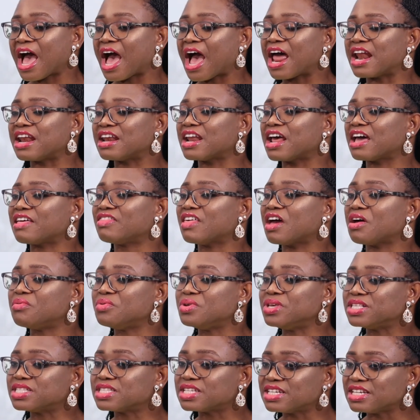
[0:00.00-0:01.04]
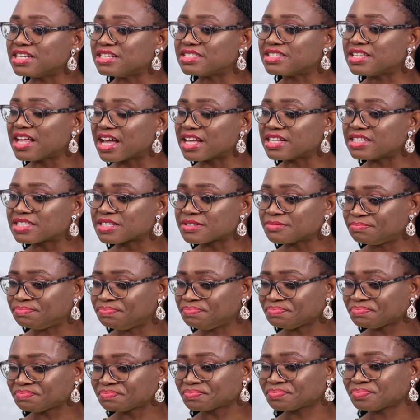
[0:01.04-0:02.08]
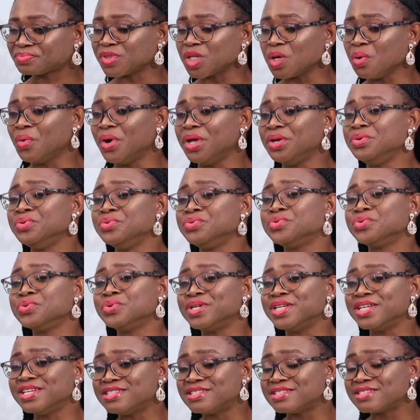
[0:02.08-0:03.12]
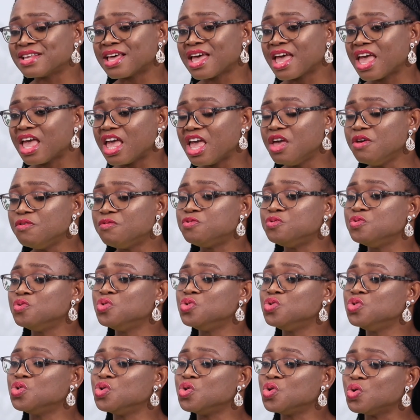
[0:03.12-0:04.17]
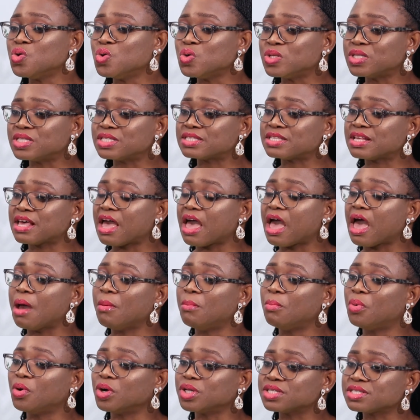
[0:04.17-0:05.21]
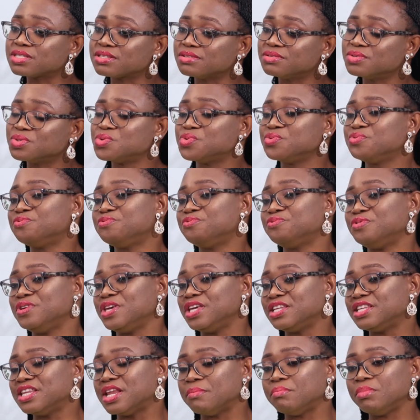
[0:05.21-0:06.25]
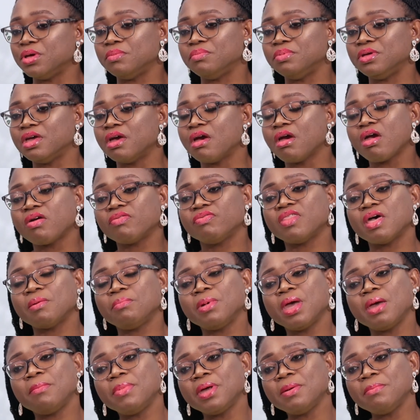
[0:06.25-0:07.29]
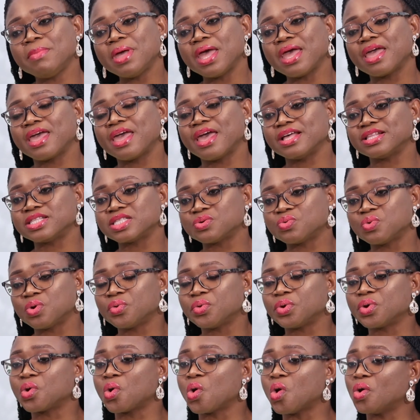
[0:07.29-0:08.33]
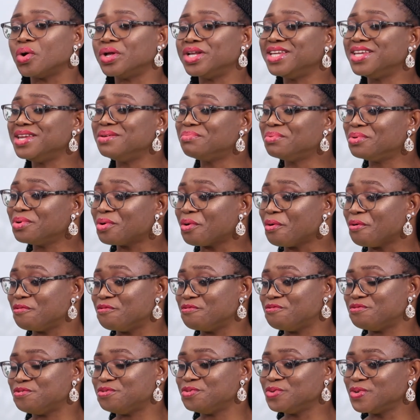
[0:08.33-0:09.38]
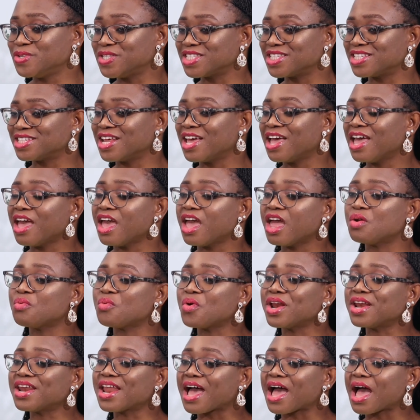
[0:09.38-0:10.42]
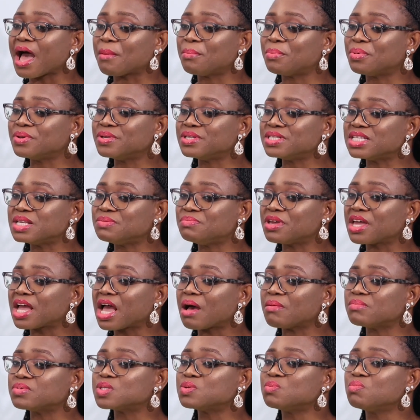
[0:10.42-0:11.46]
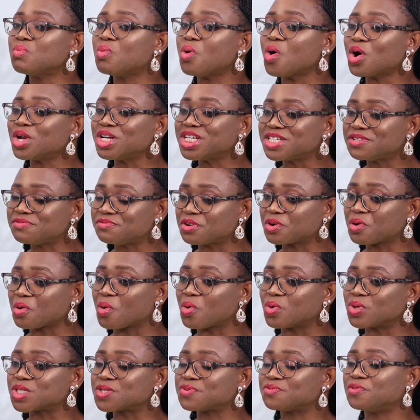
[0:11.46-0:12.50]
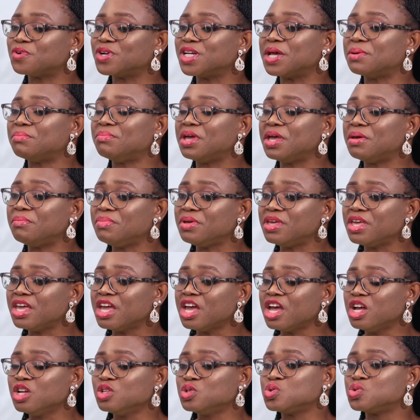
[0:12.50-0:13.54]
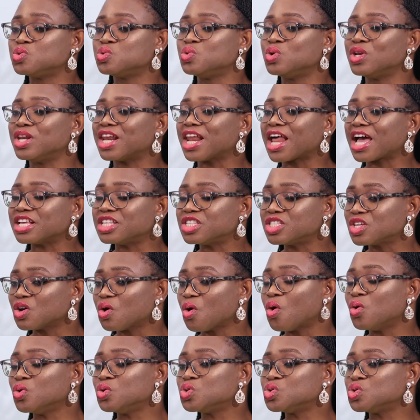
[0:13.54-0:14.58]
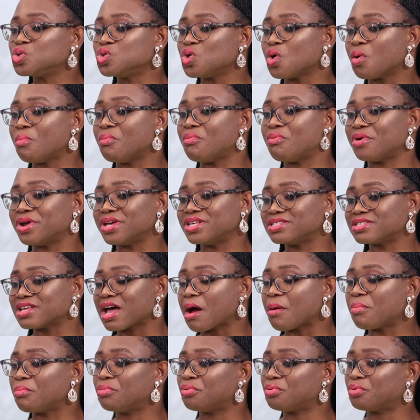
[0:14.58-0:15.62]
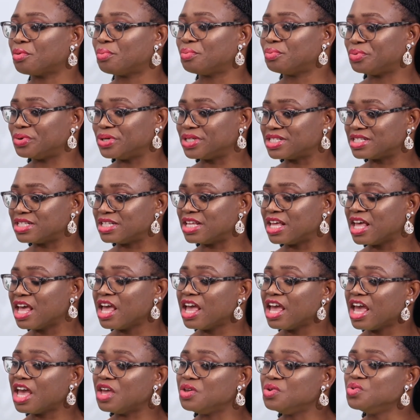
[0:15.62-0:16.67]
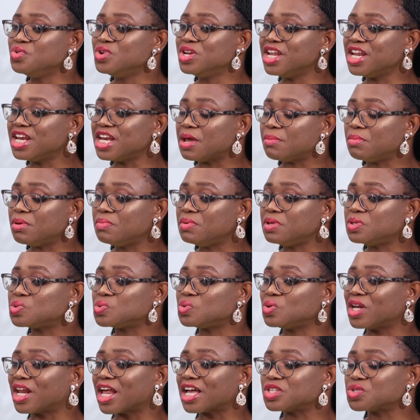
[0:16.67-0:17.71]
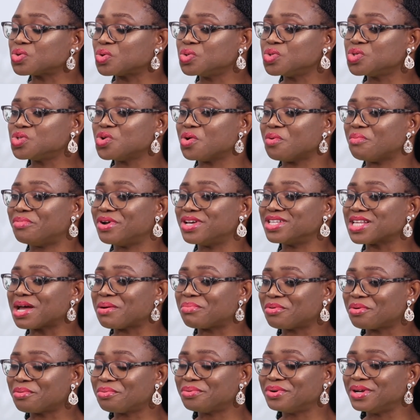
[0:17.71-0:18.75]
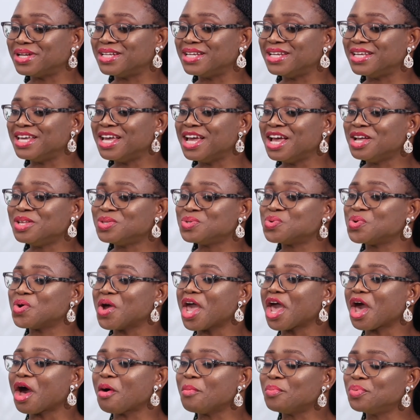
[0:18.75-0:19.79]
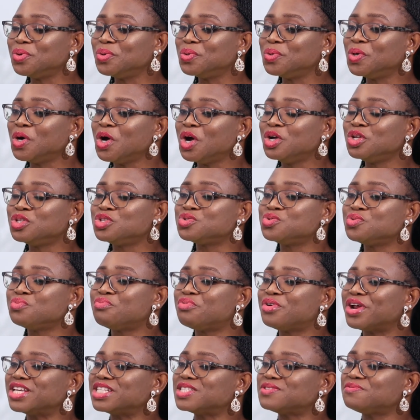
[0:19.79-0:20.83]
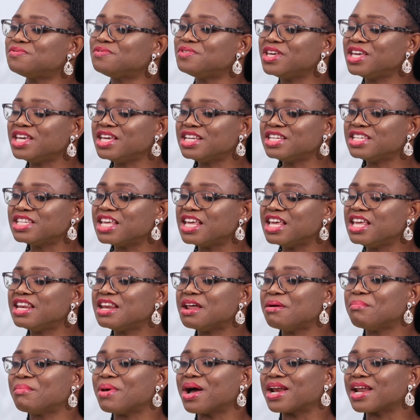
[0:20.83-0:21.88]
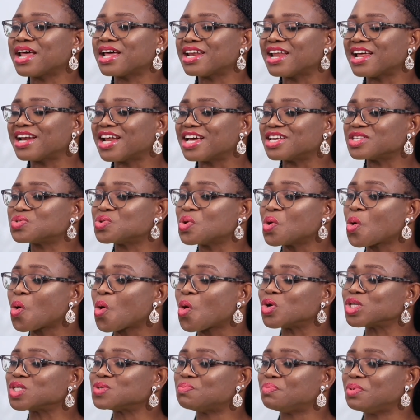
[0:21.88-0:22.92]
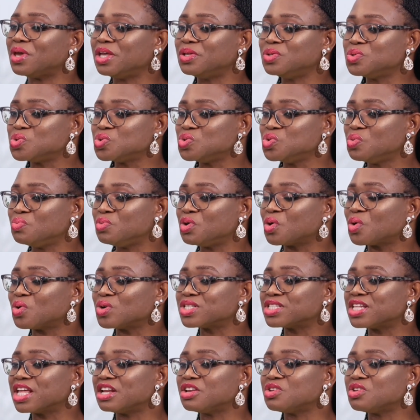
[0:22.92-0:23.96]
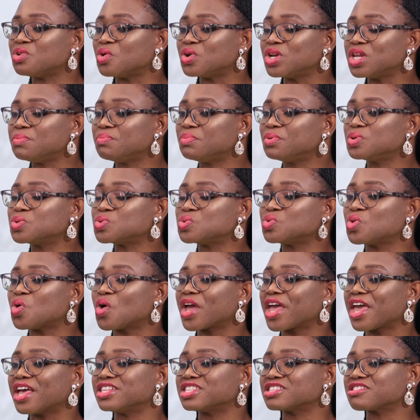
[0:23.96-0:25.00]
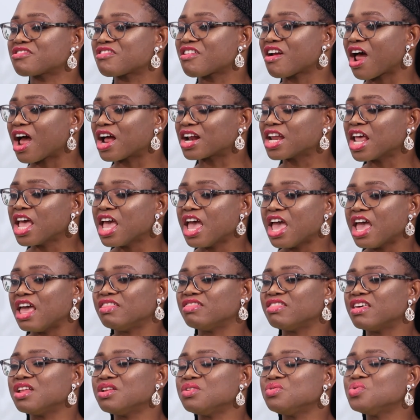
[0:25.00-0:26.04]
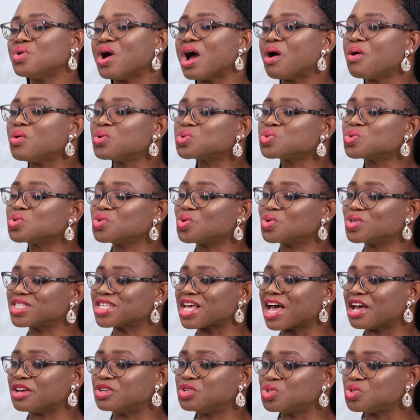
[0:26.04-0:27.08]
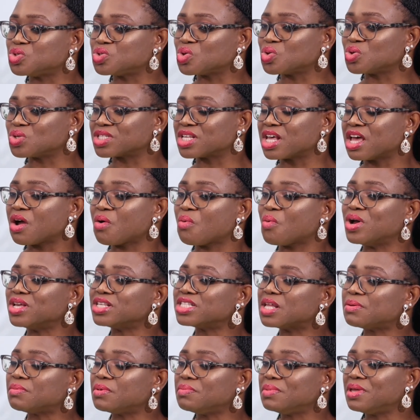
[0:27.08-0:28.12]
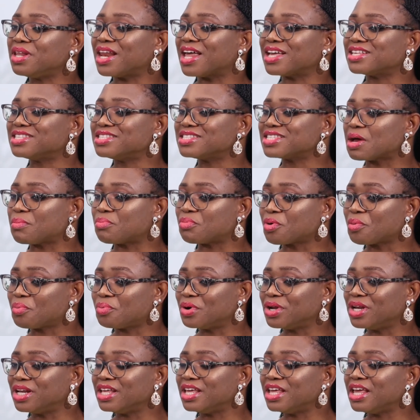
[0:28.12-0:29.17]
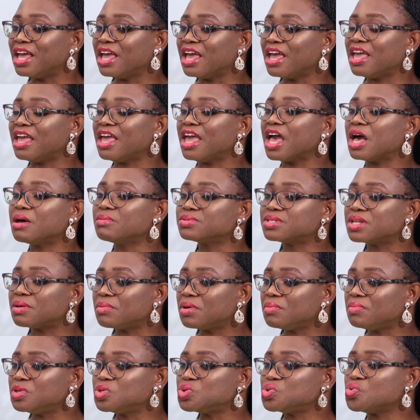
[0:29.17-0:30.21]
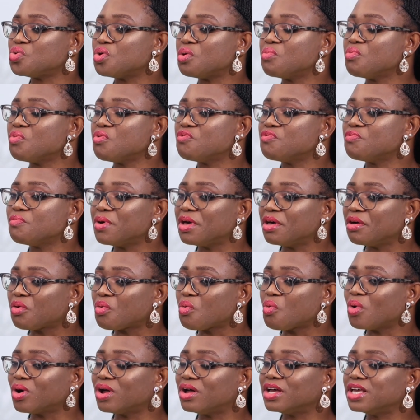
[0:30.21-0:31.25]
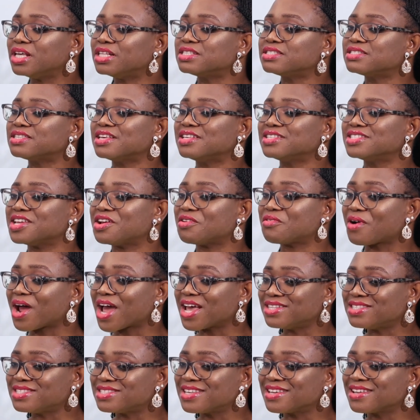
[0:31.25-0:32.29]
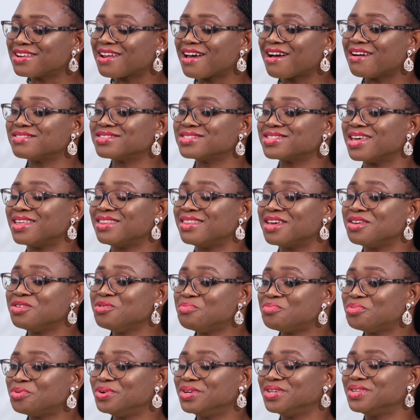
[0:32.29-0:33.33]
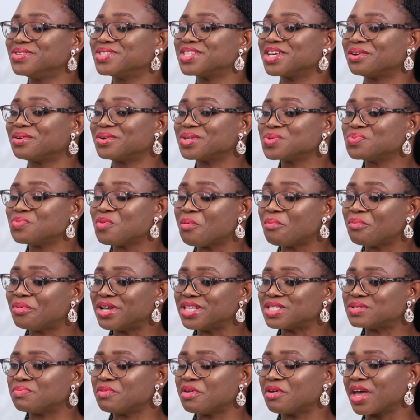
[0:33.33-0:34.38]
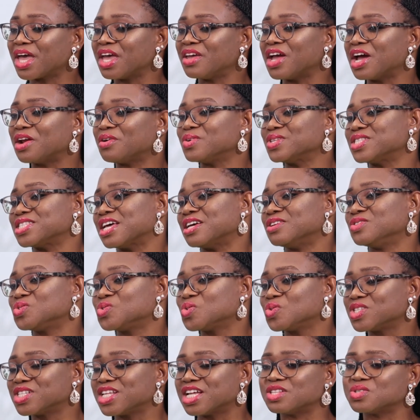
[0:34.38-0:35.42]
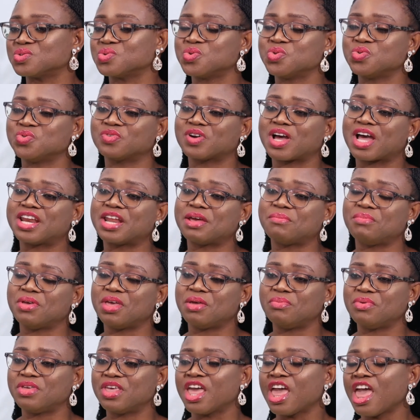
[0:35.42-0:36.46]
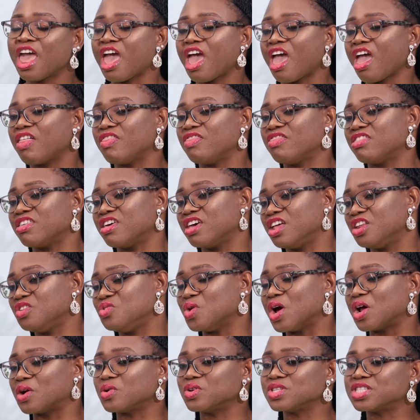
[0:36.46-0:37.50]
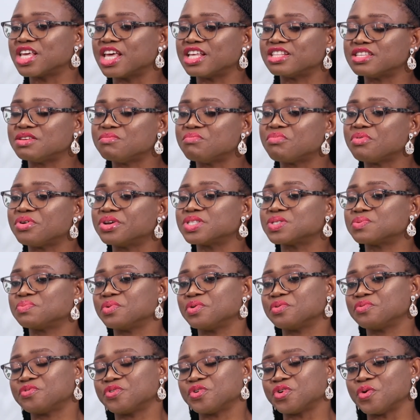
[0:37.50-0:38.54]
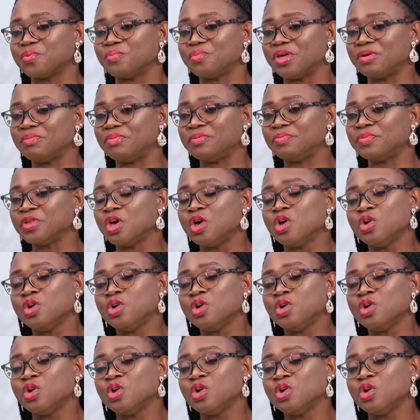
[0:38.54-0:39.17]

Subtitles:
Another reason is that when you do this, if you use a bottle to feed the baby may get what we call nipple confusion, and when that happens, it becomes more difficult for the baby to latch onto your breast appropriately, and you need the baby to latch onto your breast appropriately to help you to breastfeed in a manner that does not cause pain to you, because then your nipples will not get cracked, and then you are also not anxious. Once the baby latches appropriately, it helps the baby to remove milk well, it sends the right signals, and then you produce a lot more breast milk, and you're not anxious that, oh, you've had a baby and then you are not getting breast milk for your baby.